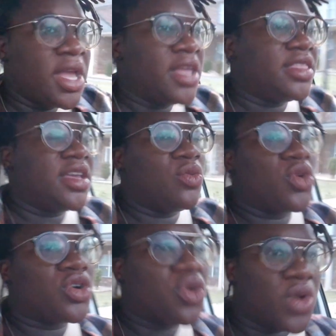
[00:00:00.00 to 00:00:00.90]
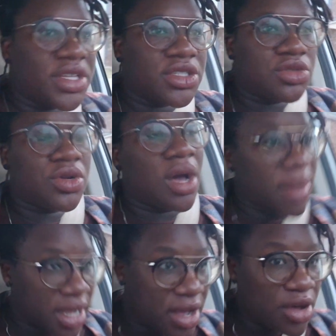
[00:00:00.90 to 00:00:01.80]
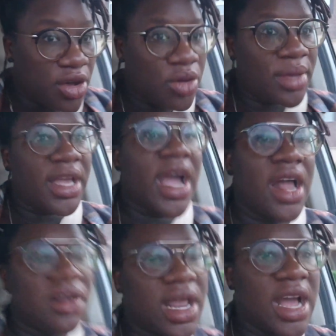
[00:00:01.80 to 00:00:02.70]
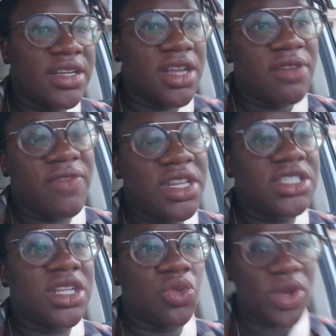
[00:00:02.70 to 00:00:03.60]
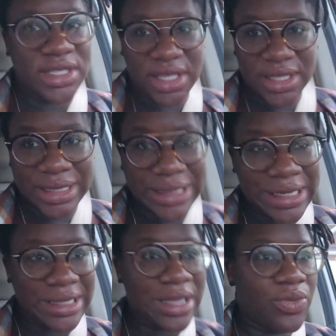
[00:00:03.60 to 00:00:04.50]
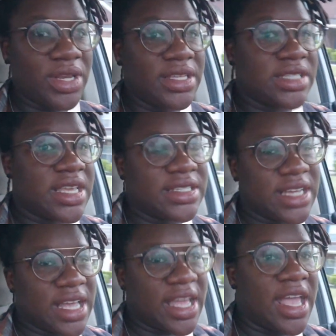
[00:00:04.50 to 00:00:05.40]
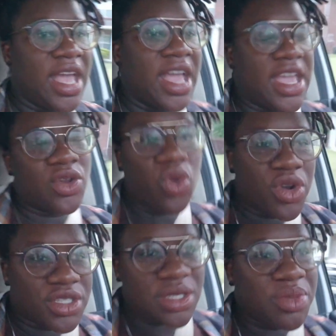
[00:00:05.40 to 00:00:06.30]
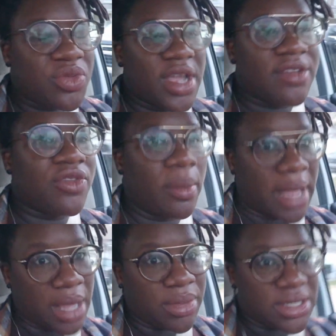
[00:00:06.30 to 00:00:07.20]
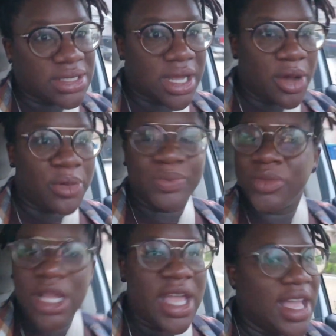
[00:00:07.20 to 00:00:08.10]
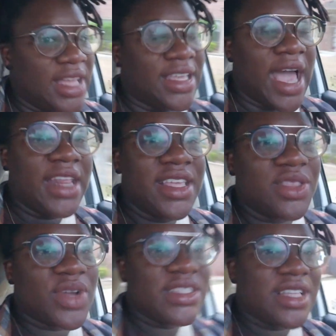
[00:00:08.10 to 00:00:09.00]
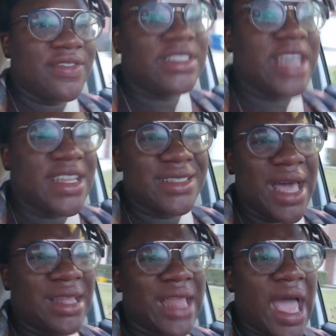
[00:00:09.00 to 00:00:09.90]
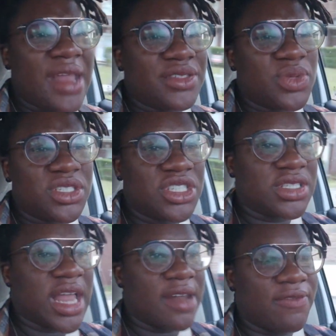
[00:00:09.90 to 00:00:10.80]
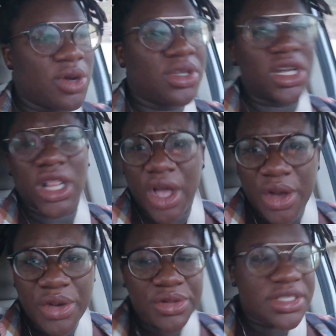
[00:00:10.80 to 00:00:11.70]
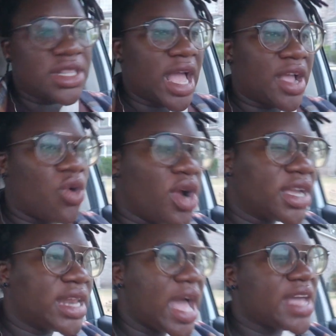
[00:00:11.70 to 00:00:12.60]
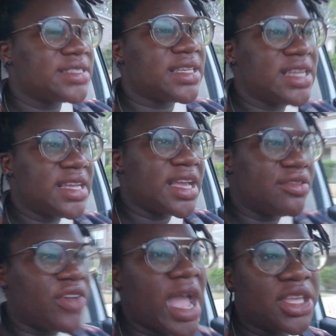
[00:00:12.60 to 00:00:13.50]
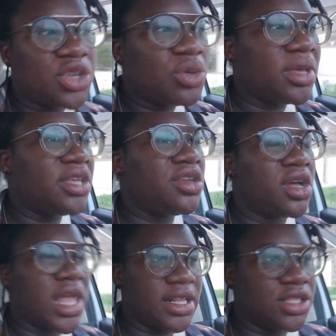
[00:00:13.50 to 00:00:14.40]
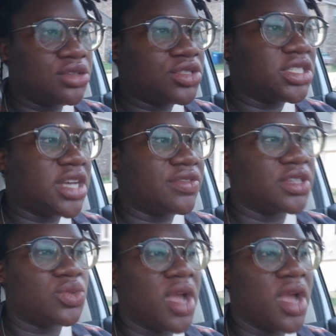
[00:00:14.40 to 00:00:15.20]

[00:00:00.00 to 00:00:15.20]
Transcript: then we're going to come back home, and Khyler and I are gonna finish the rest of the cleaning that we need to get done in order to be ready for baby. So, gotta get the rest of it done. It's not a lot. It's really just a lot of folding clothes and like organizing and vacuuming, you know, like little stuff, because we